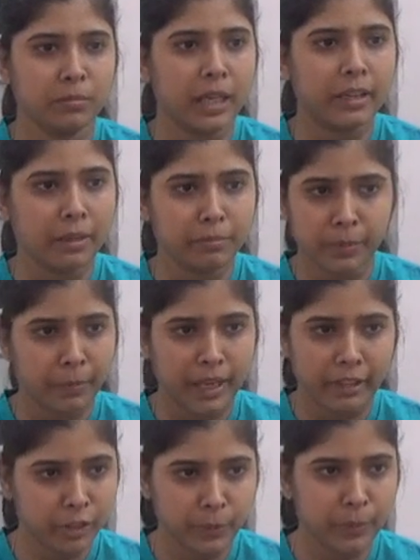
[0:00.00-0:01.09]

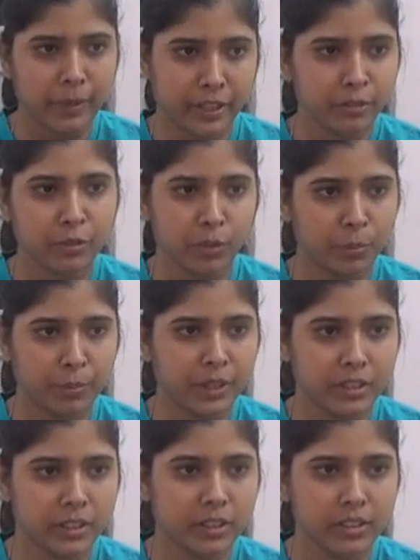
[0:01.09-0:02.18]
I was preparing for
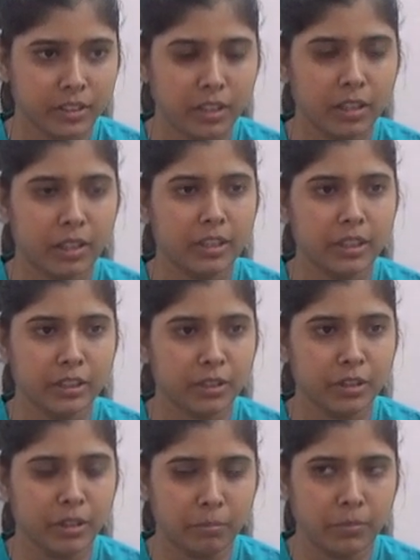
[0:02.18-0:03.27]
OPSC's
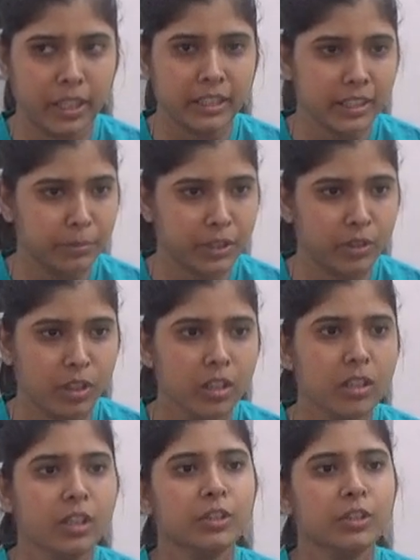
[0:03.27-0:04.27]
exams and all.